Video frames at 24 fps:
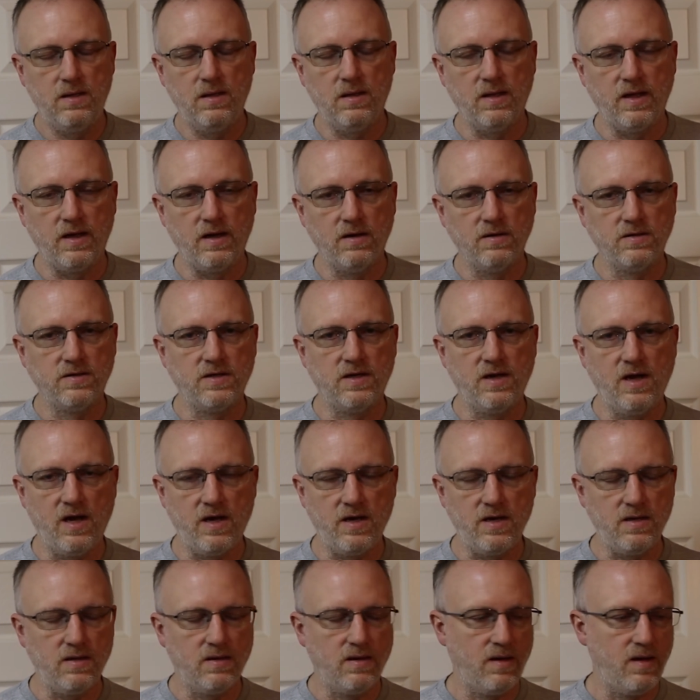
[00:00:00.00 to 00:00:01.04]
later
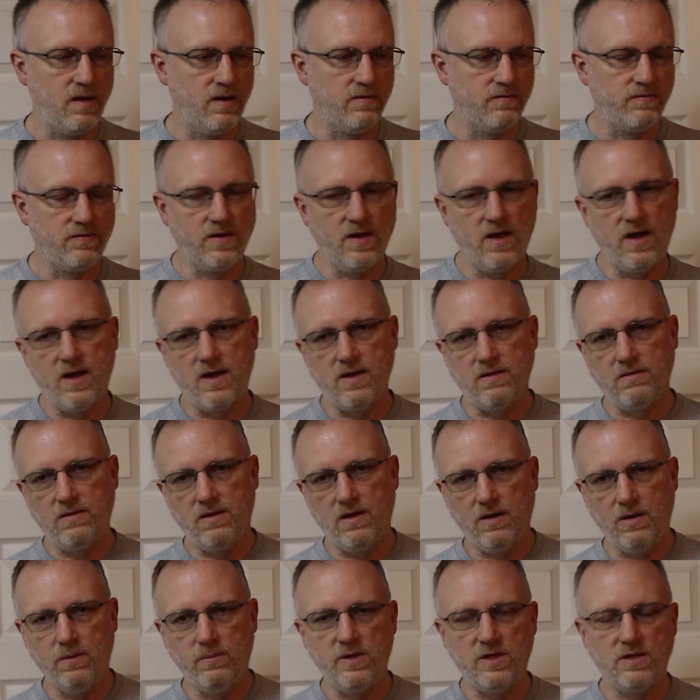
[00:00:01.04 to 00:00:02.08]
tonight. If not,
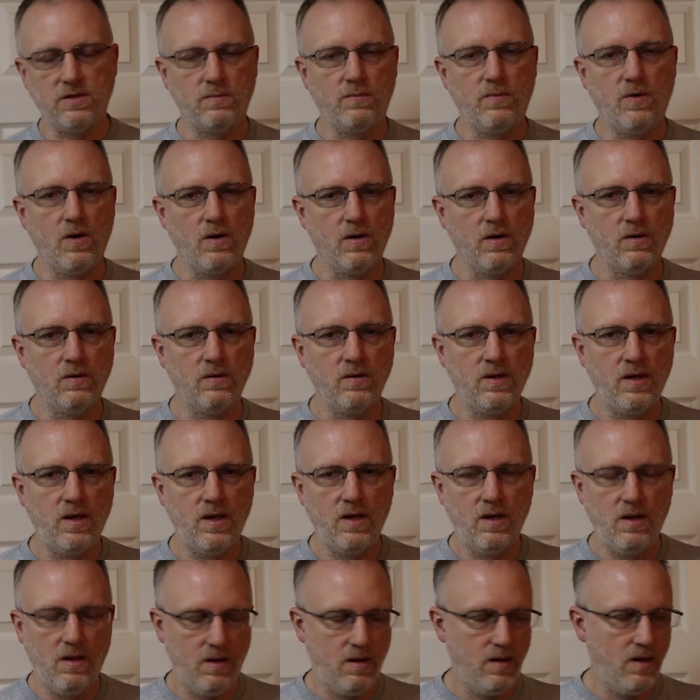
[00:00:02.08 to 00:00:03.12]
it'll be tomorrow.
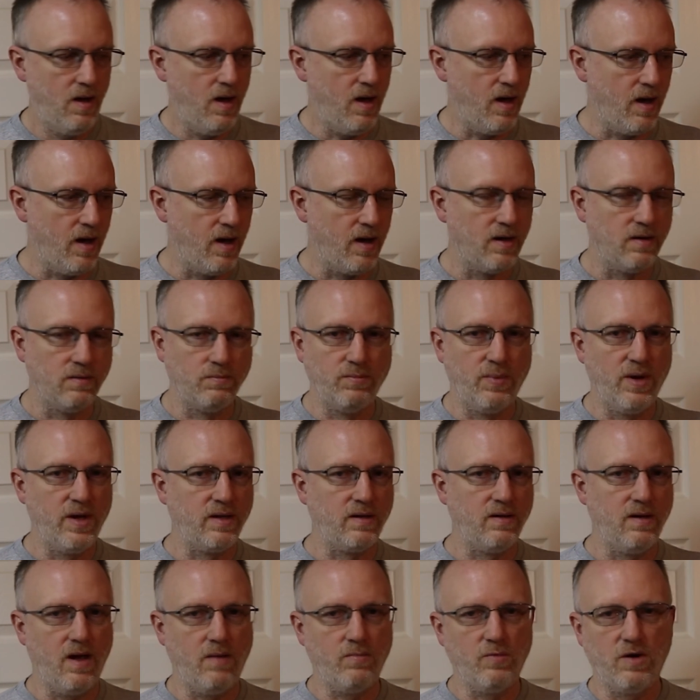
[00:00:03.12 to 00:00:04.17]
Uh,
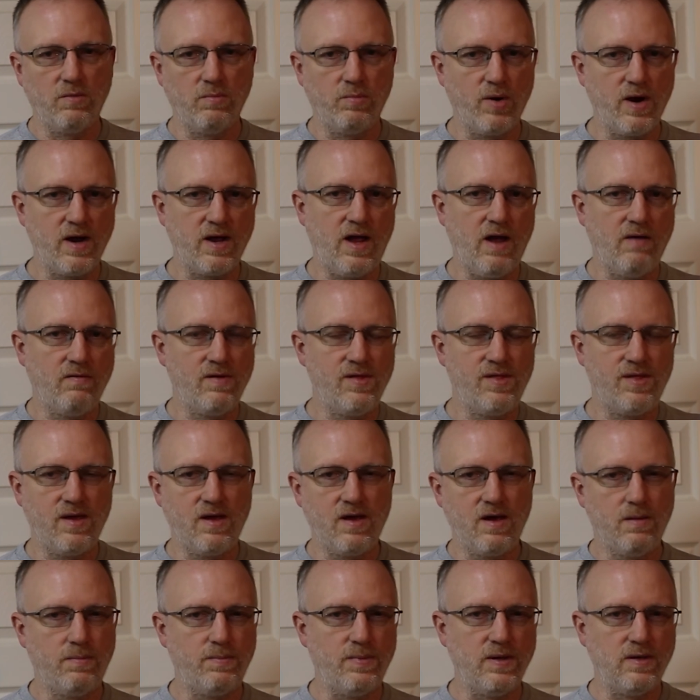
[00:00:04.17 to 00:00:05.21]
but I'm going to break
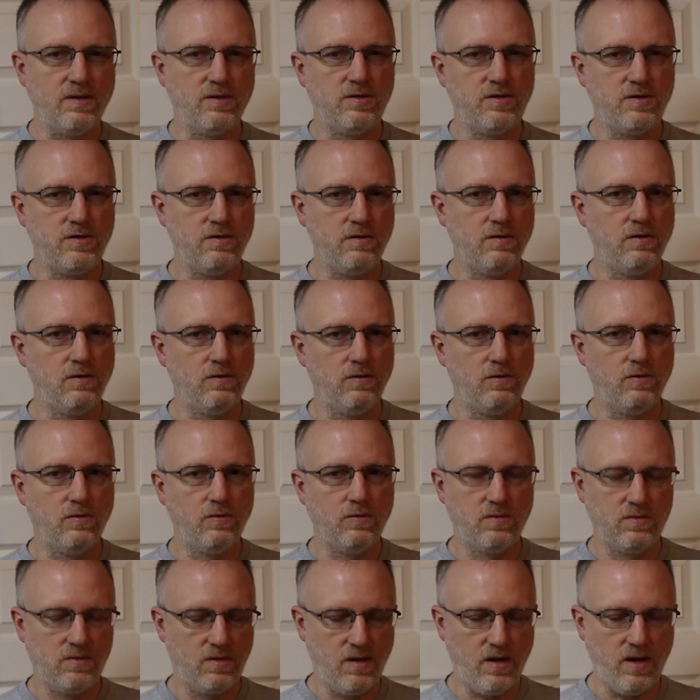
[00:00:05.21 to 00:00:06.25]
everything up
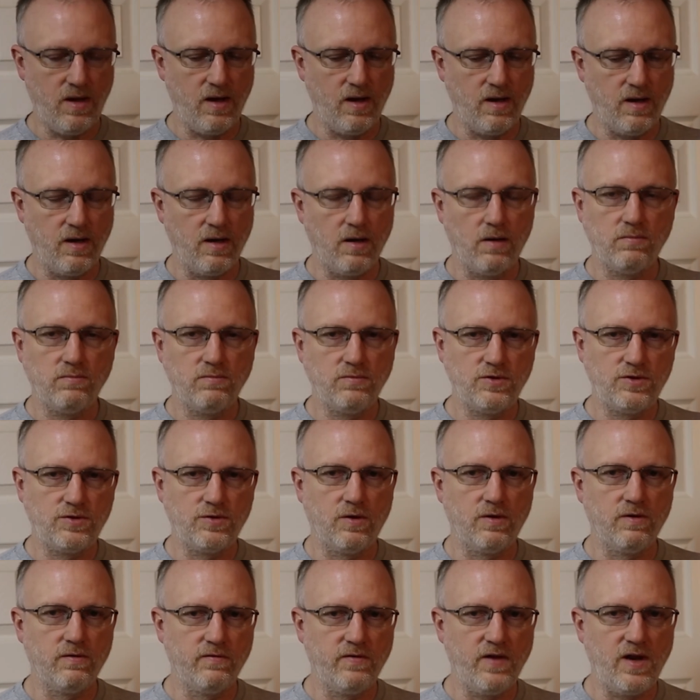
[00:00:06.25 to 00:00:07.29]
into uh,
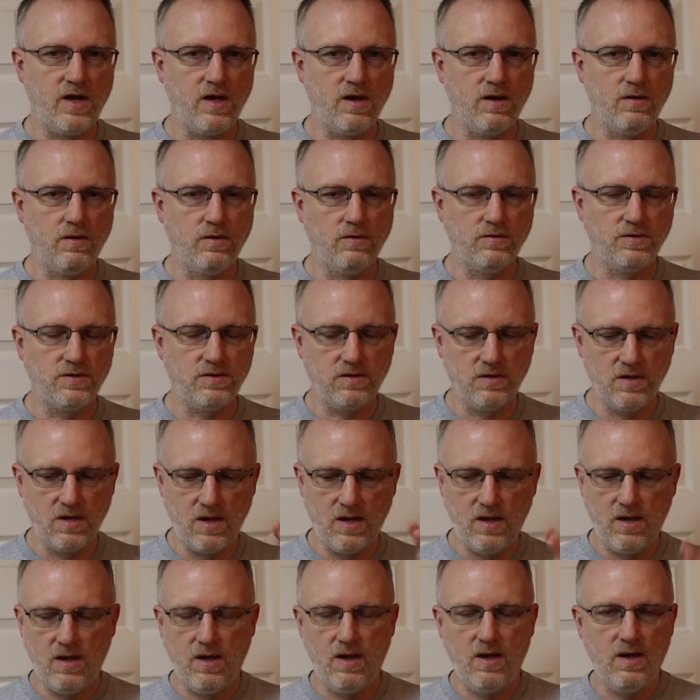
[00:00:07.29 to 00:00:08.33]
shorter videos,
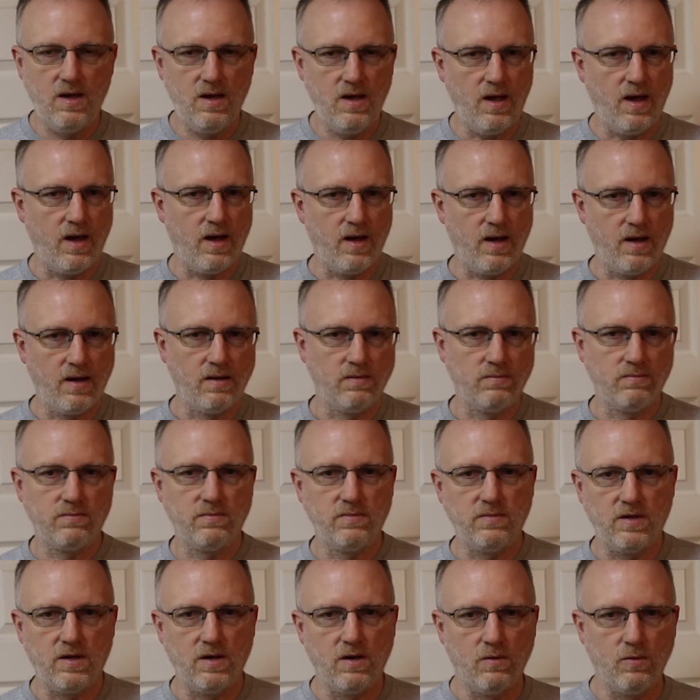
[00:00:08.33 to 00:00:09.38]
uh,
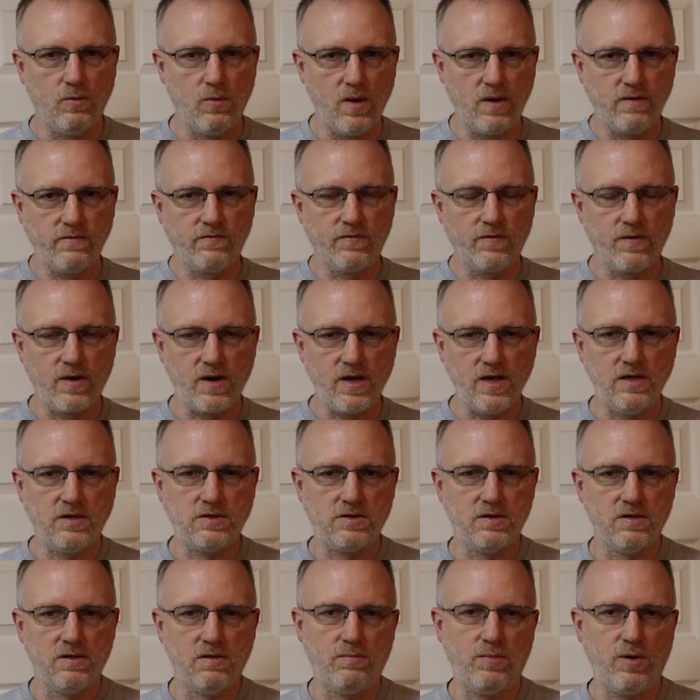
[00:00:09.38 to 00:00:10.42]
you know, one for
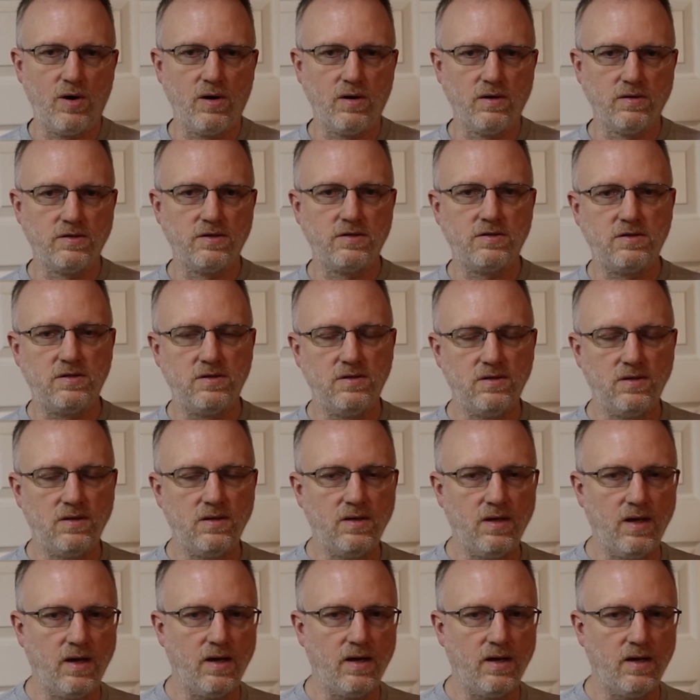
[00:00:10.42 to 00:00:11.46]
each of the parts,
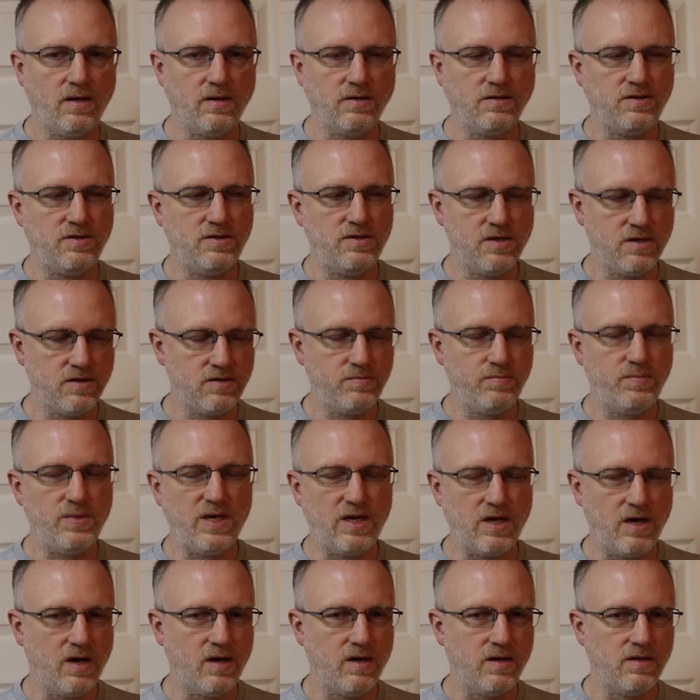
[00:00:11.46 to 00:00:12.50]
uh, just
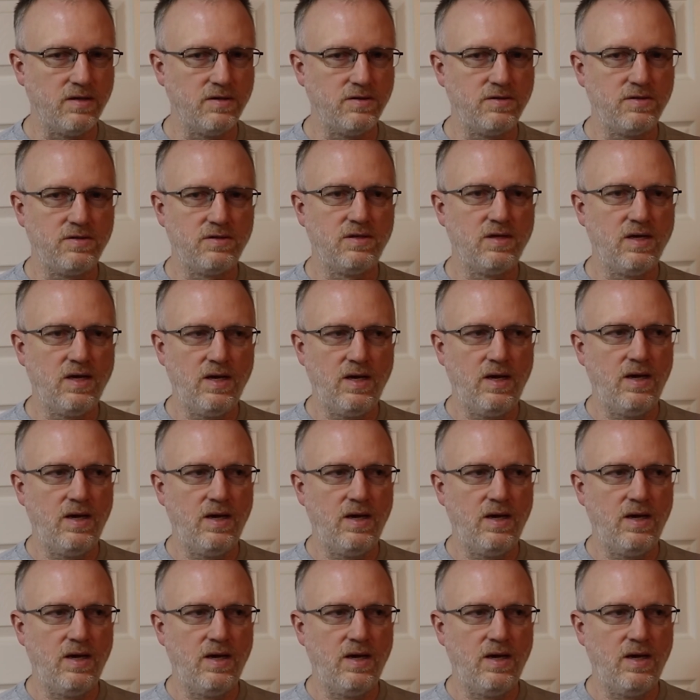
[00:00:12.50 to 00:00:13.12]
because,